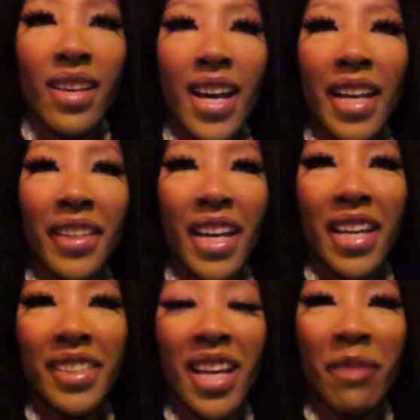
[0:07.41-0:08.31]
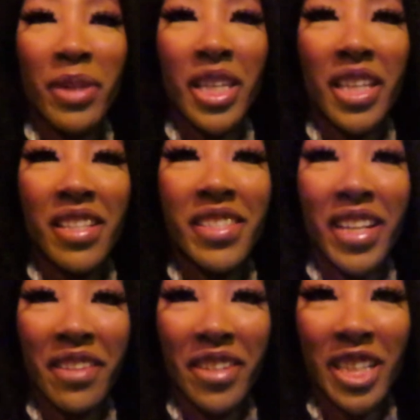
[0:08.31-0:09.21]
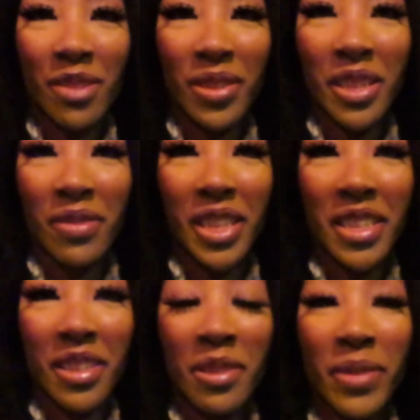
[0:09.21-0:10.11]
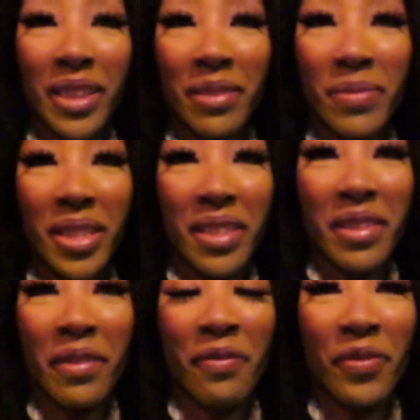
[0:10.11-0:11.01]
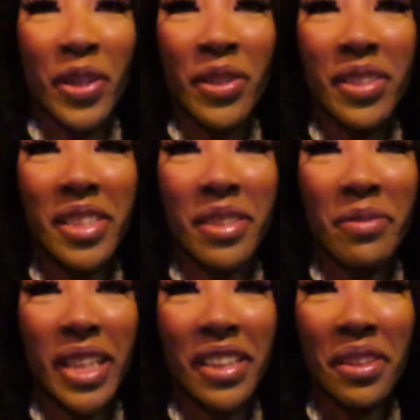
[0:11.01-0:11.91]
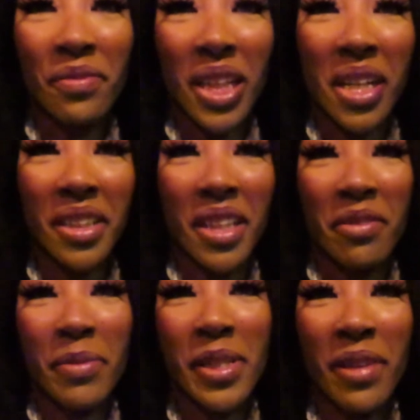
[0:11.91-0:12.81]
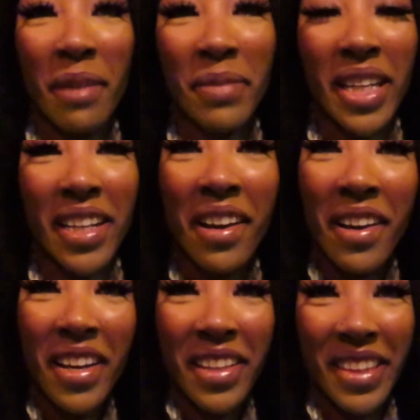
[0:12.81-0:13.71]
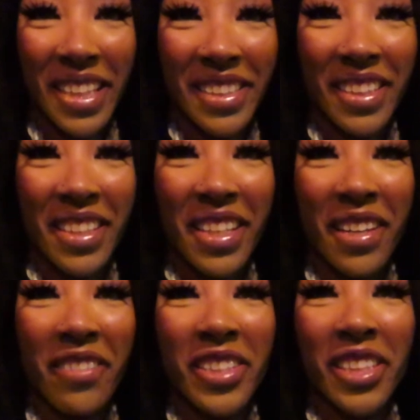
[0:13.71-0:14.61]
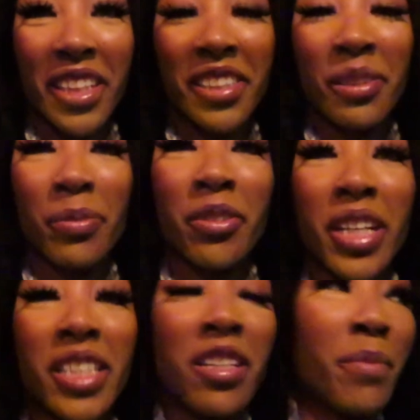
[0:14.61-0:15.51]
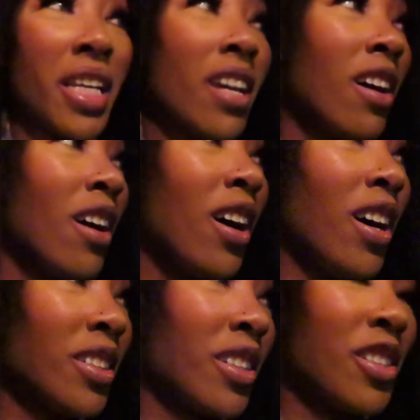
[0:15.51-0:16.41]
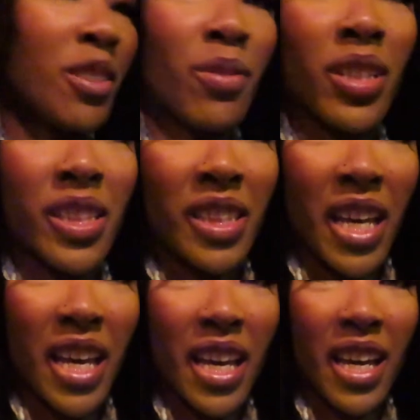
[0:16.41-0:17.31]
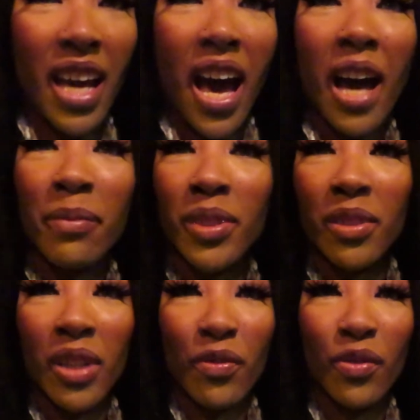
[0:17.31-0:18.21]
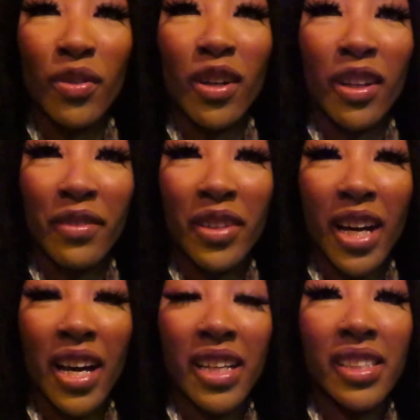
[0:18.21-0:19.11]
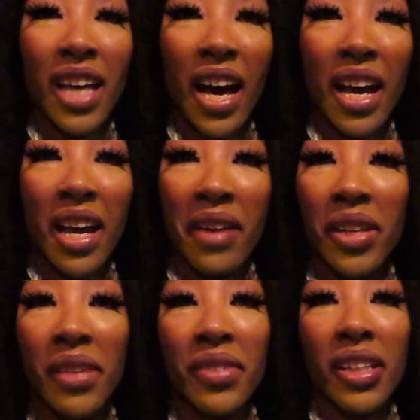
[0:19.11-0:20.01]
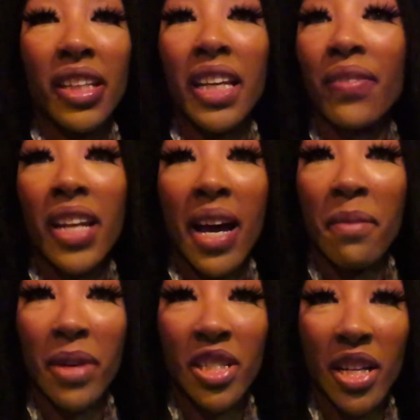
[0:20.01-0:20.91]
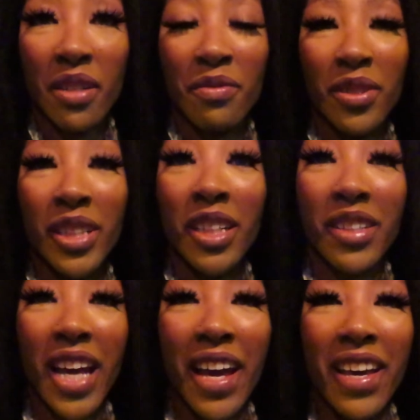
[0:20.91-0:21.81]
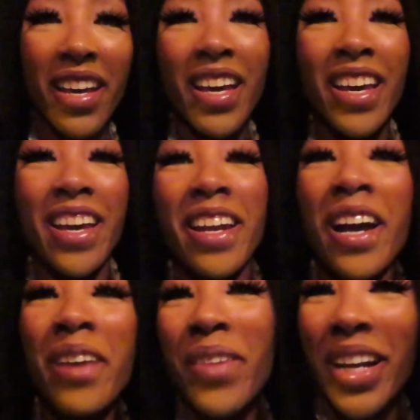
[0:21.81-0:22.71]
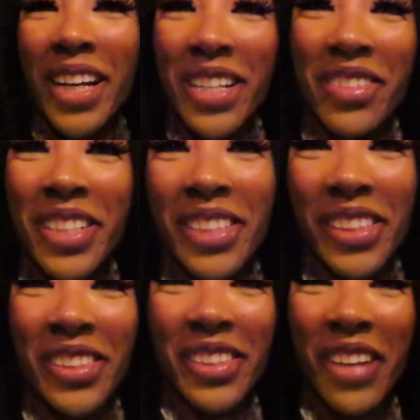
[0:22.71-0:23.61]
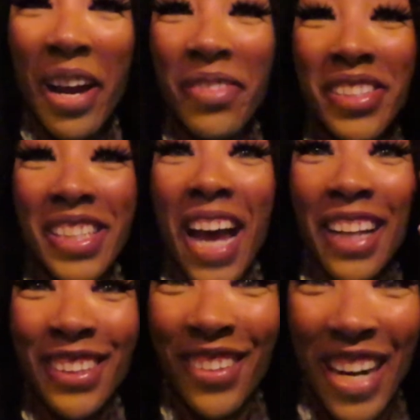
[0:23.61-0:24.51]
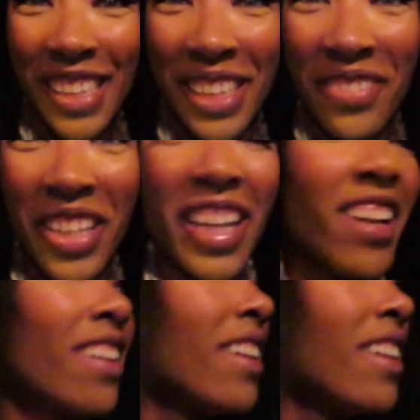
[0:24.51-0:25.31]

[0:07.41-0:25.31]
Hi you guys, happy January 2022. Welcome to the first weekly vlog that will be dropping this year, which is like super crazy to me. Also, I just want to say I'm so grateful for all of you guys. I haven't even had my channel for a year yet, and I am at 102 subscribers, and that is crazy to me.